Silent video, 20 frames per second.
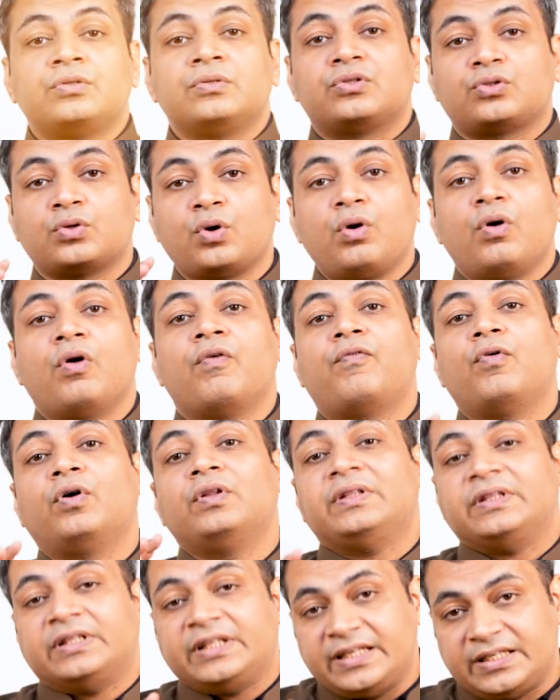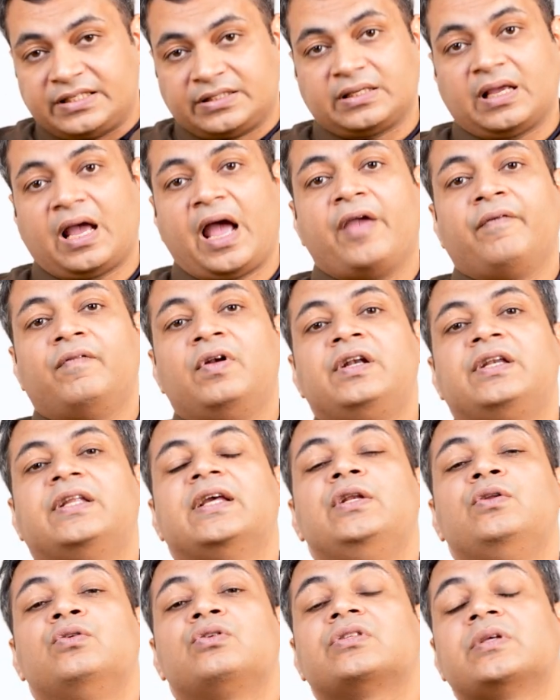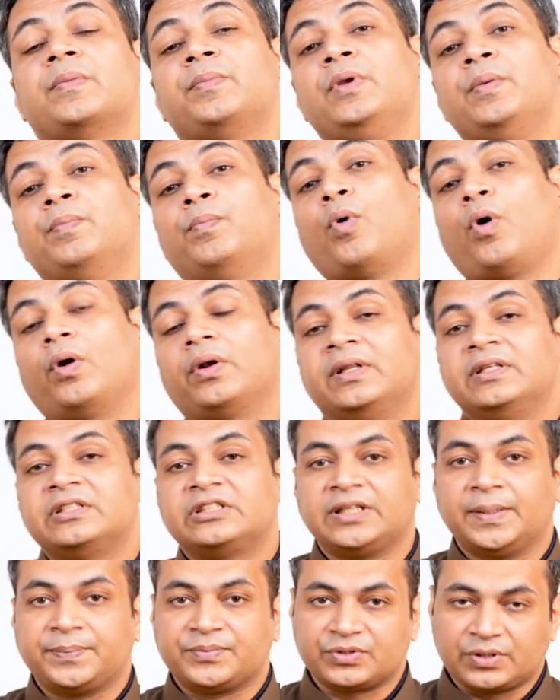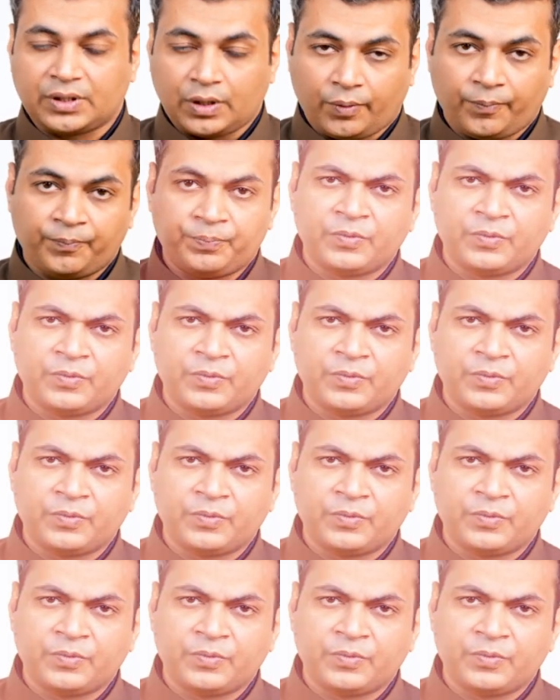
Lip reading: So for this, I will tell you some important steps now.